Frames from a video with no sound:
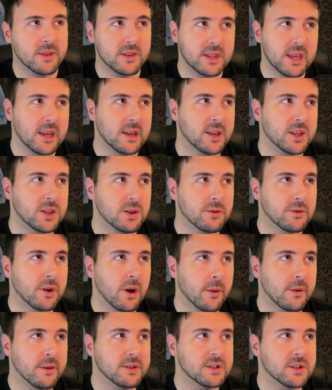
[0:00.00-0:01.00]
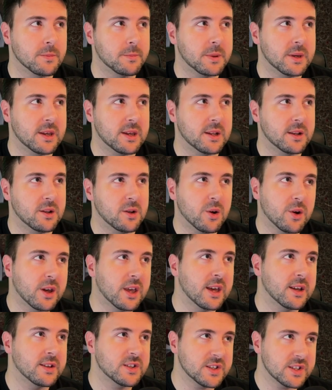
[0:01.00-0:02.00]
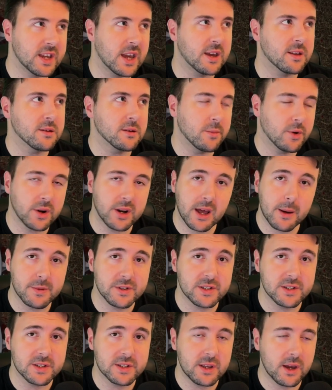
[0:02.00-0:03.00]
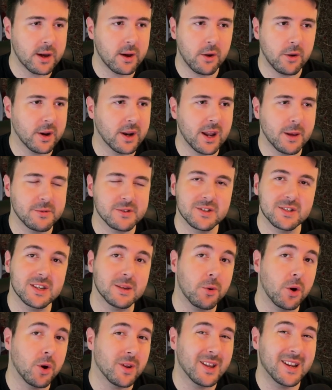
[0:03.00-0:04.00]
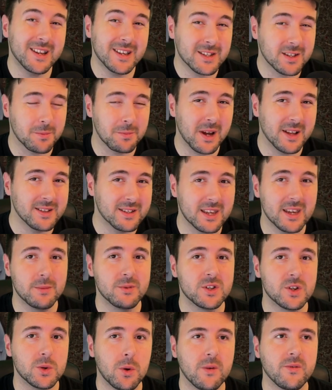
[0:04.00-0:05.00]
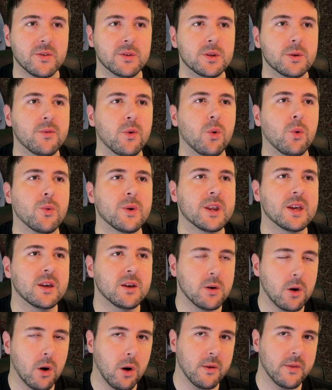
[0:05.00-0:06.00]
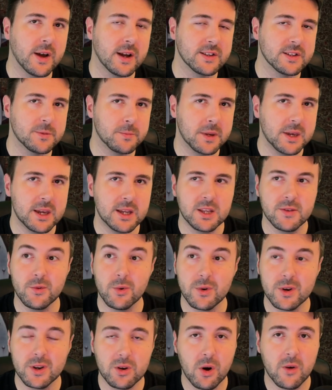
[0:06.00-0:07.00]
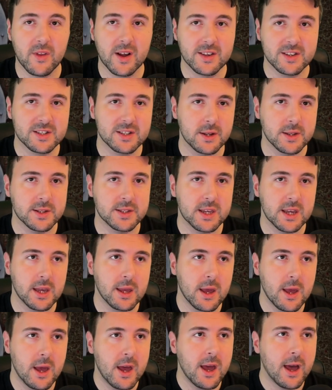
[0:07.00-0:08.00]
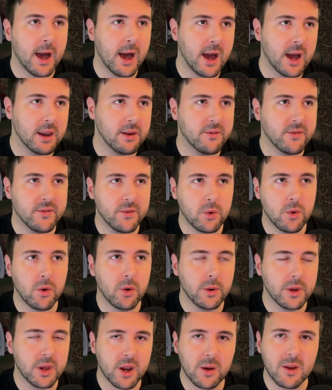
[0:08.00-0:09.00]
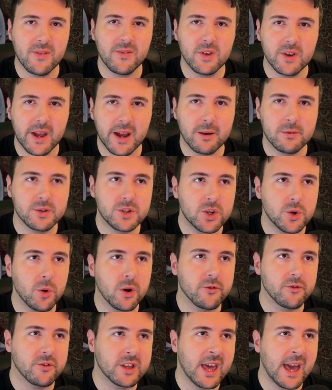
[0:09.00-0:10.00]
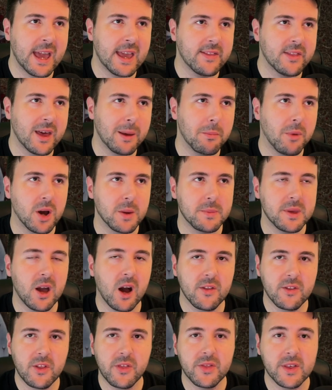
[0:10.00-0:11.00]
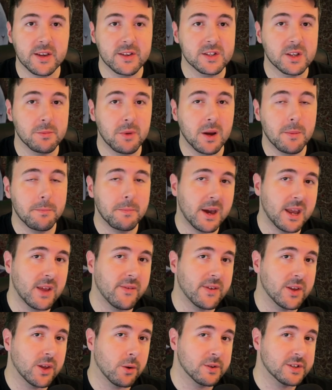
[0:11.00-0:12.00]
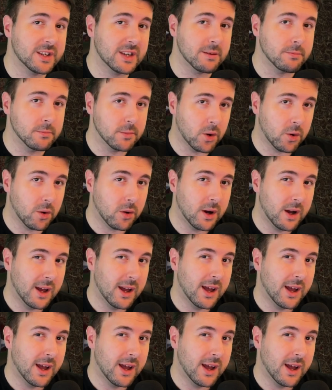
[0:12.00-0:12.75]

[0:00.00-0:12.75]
think you're going to be looking to take them on an Amazon team, on a Lizardman team too often. You've already got that speed, you've already got that stunty, and for, you know, if you're down 200k, there might be other things that might benefit your team more.